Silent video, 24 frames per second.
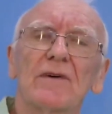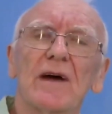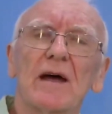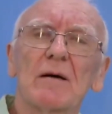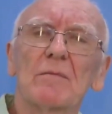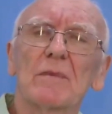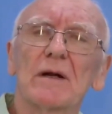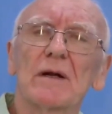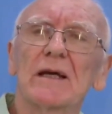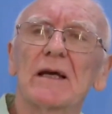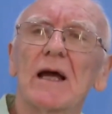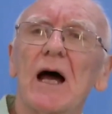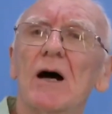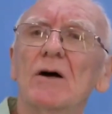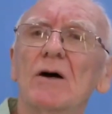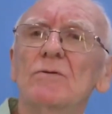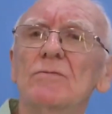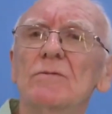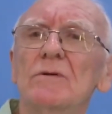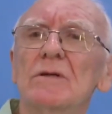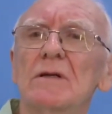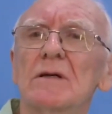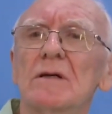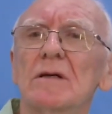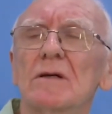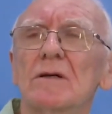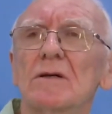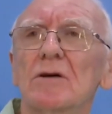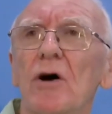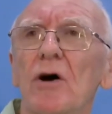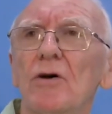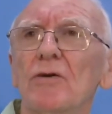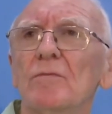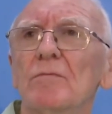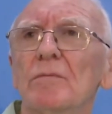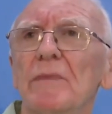family, owned
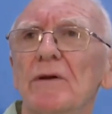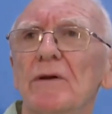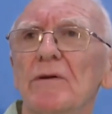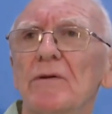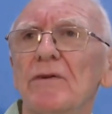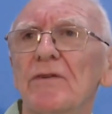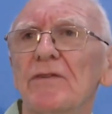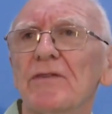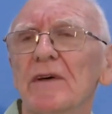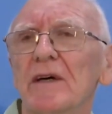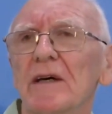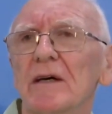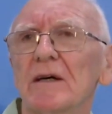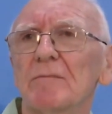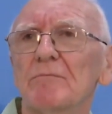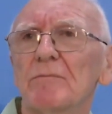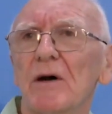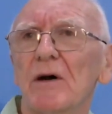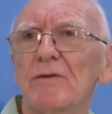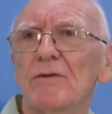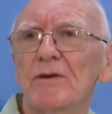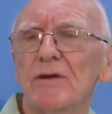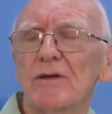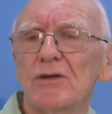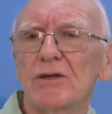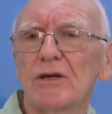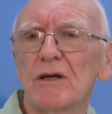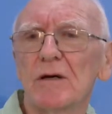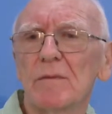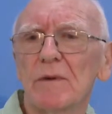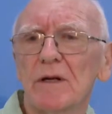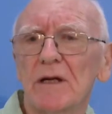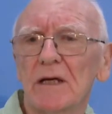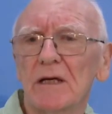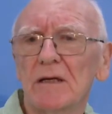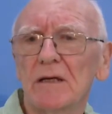cotton mills both in
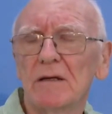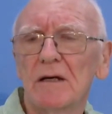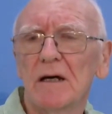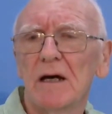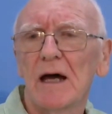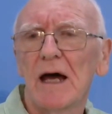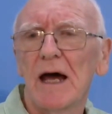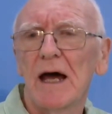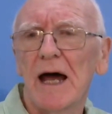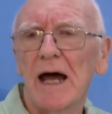Germany